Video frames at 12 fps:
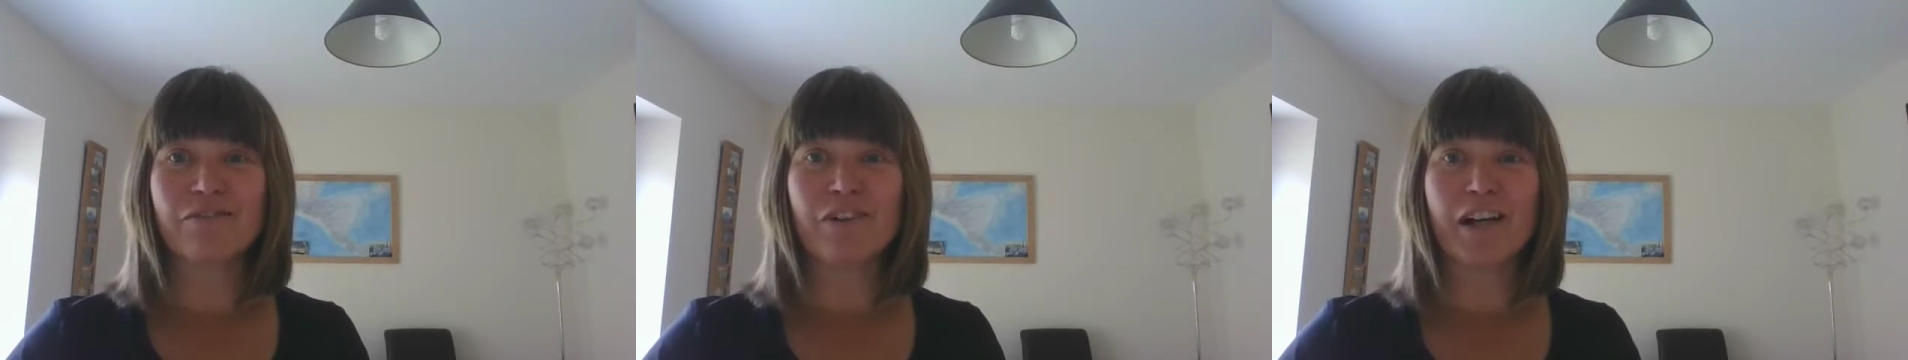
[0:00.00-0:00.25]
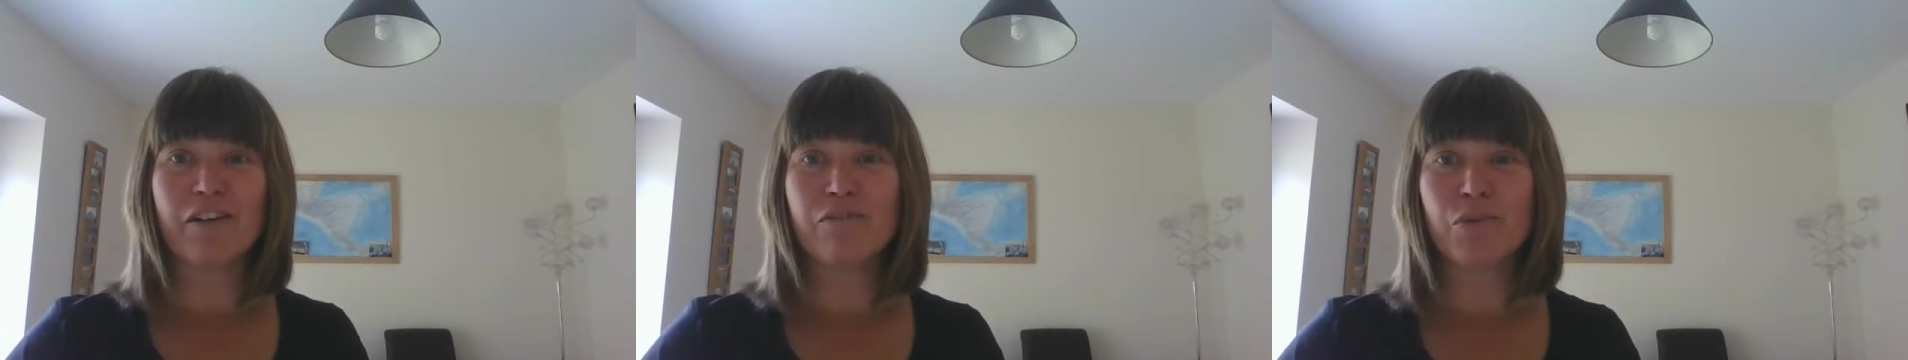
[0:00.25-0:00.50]

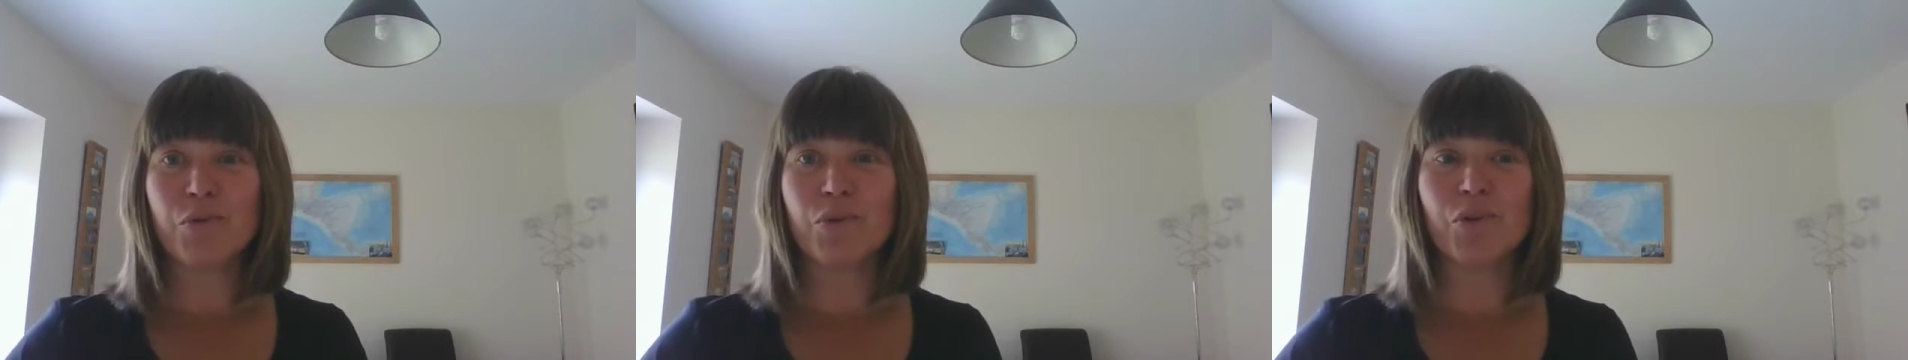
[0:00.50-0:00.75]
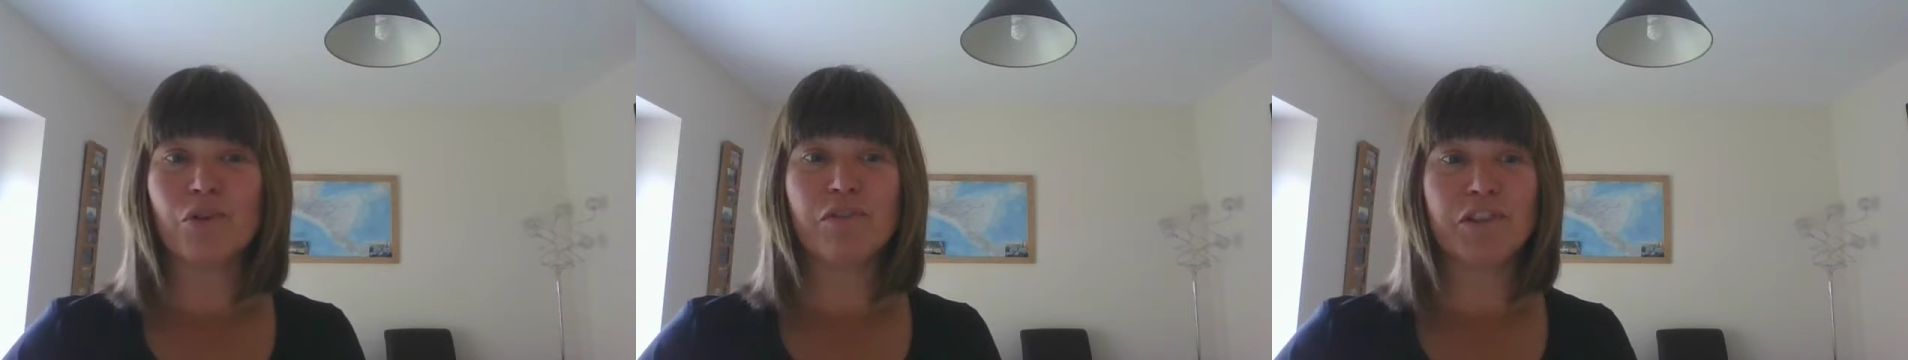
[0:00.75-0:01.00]
via
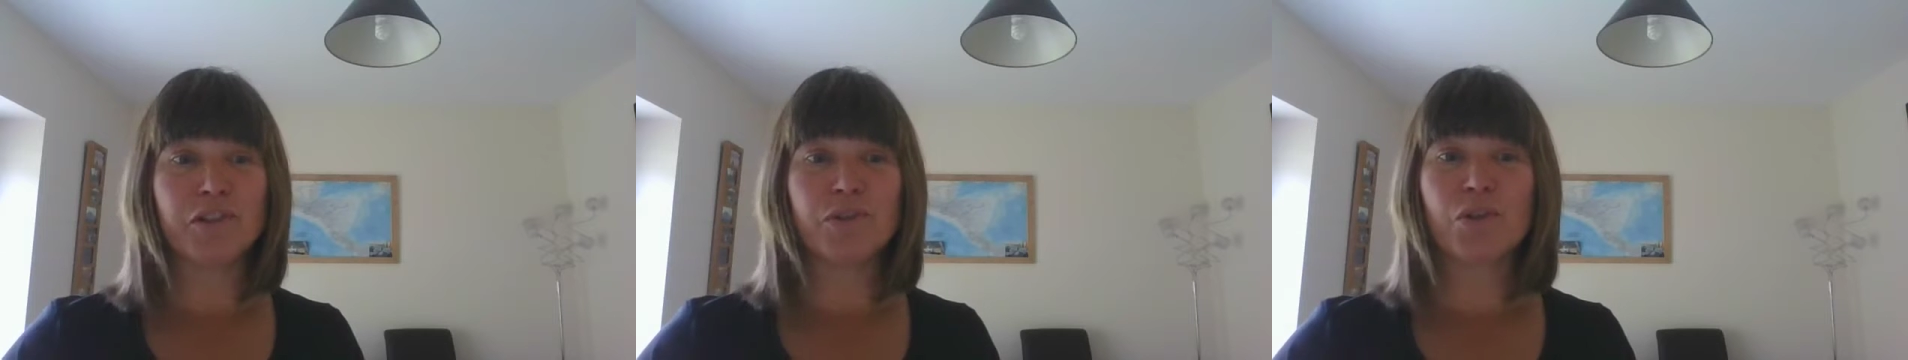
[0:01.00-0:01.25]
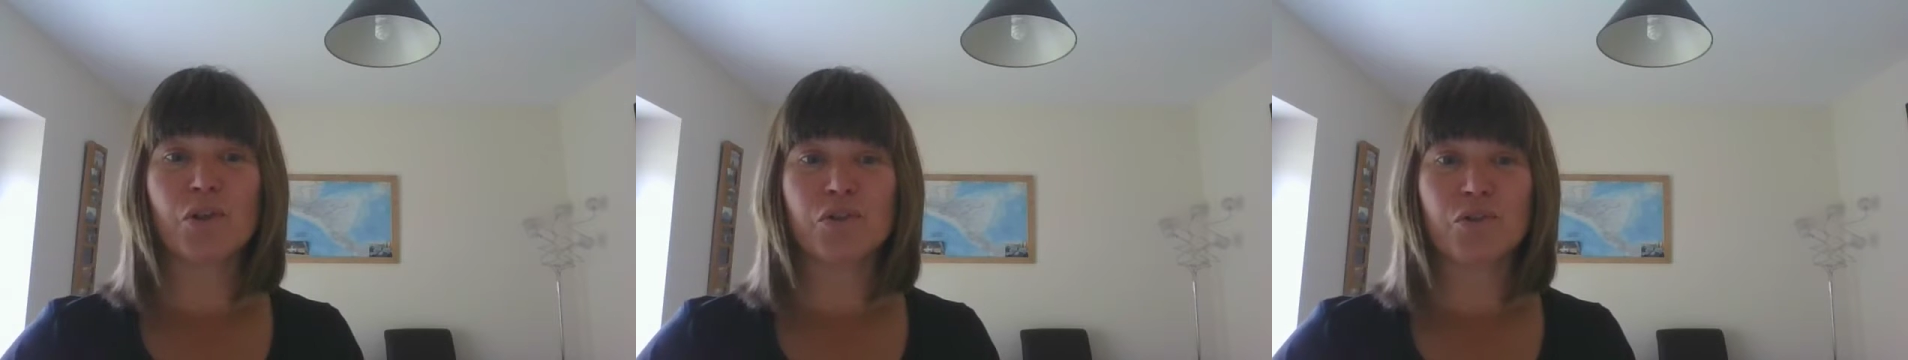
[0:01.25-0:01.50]
phone or video
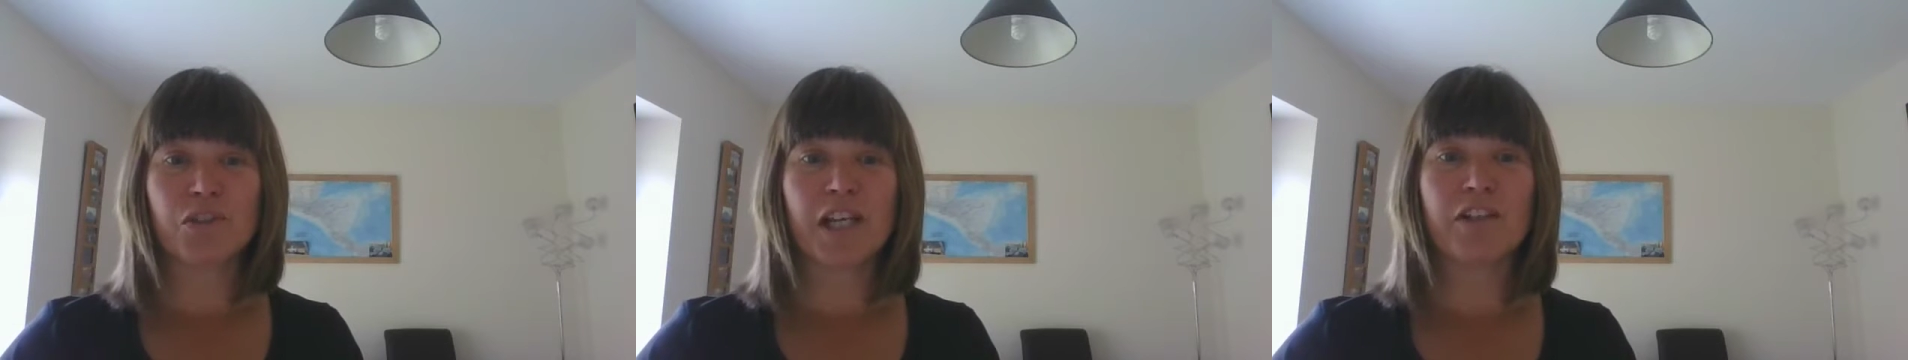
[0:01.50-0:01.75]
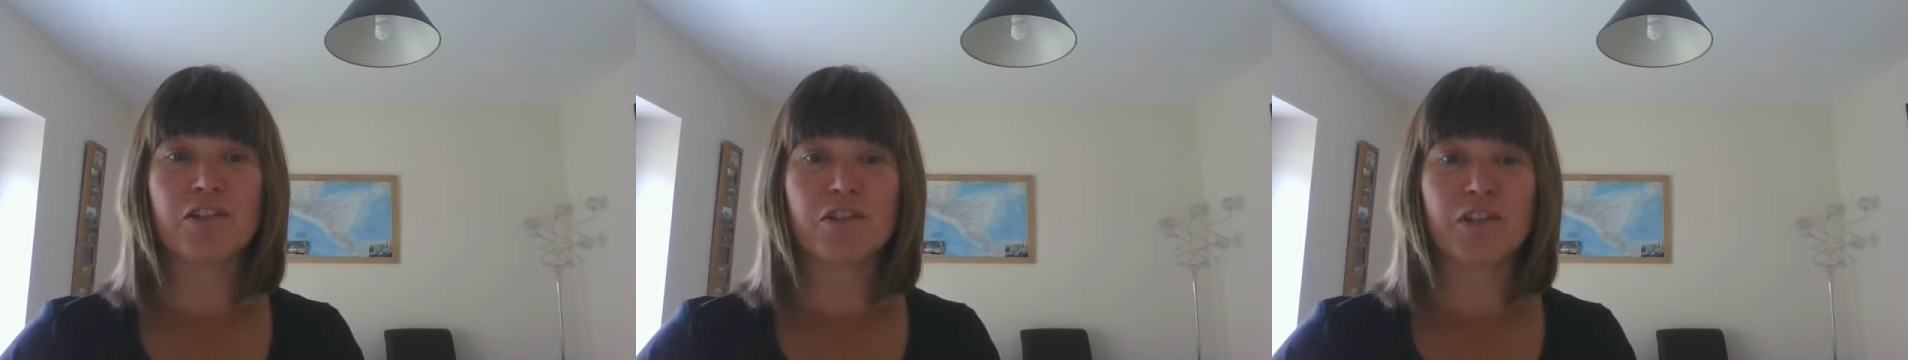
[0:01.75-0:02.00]

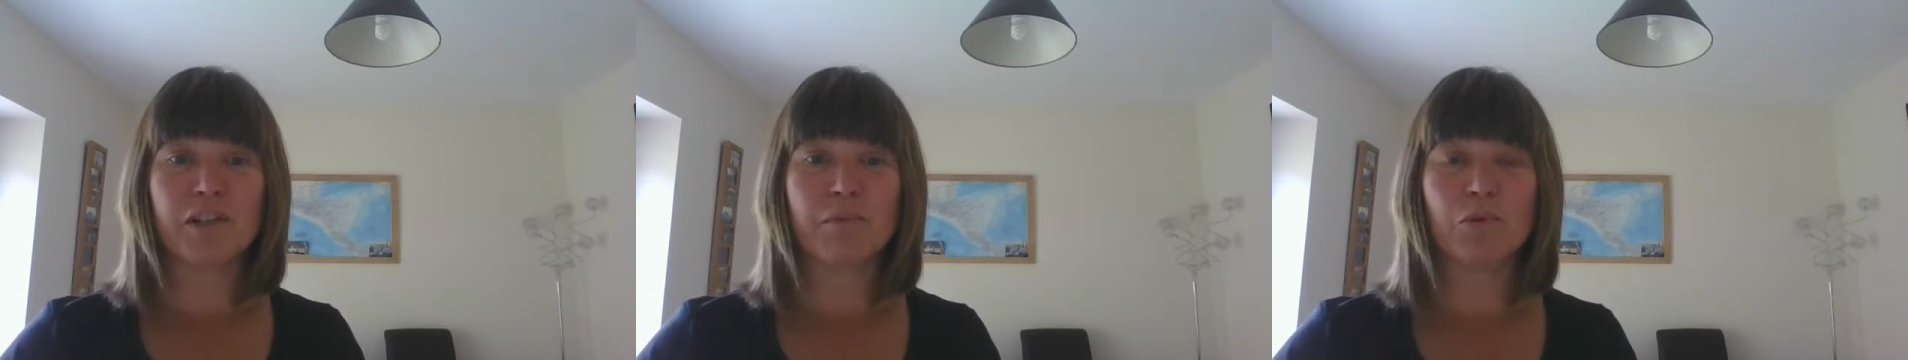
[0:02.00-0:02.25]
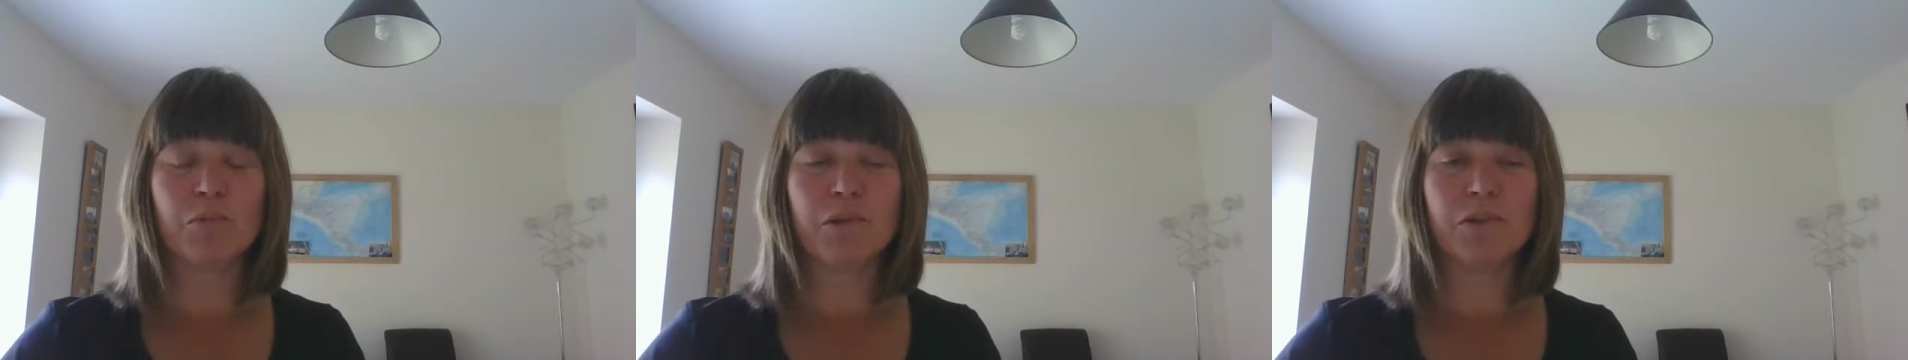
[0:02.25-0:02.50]
consultations at the
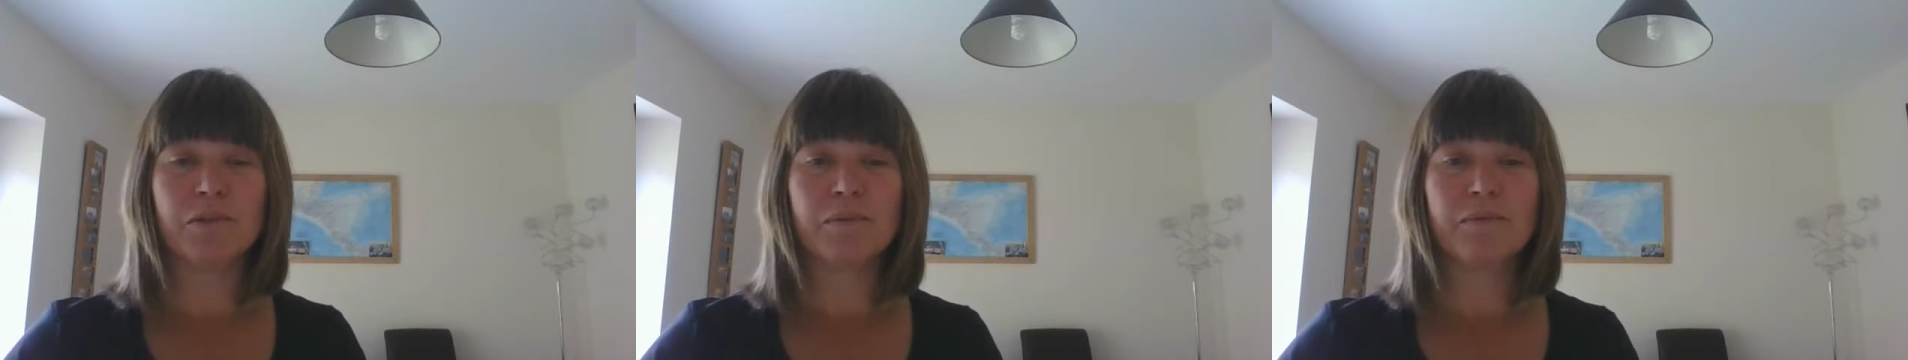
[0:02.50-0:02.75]
moment.